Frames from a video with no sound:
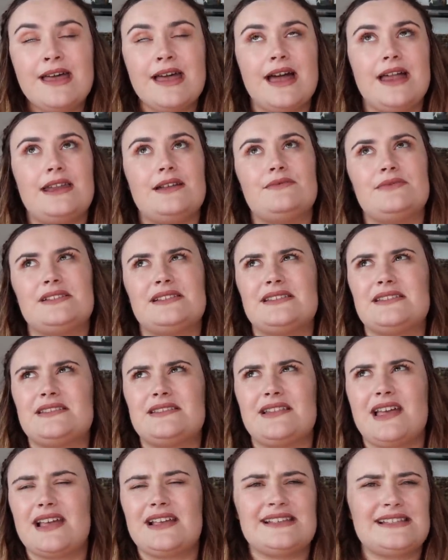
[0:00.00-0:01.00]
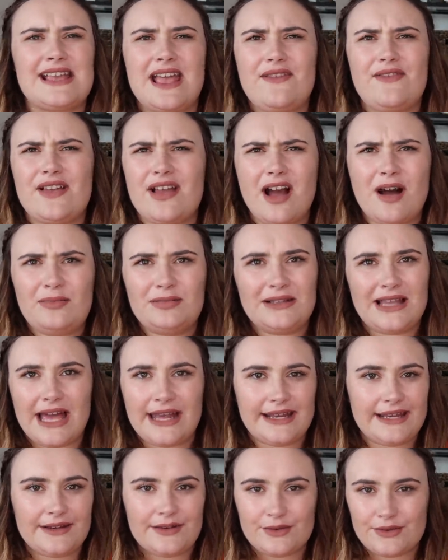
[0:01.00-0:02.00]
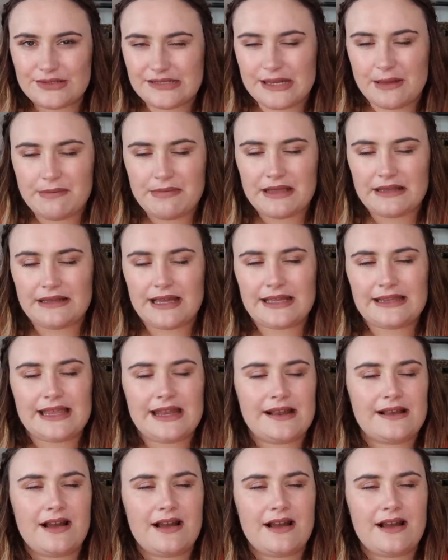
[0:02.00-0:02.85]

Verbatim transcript: and it was like Saving Our Planet or something like that.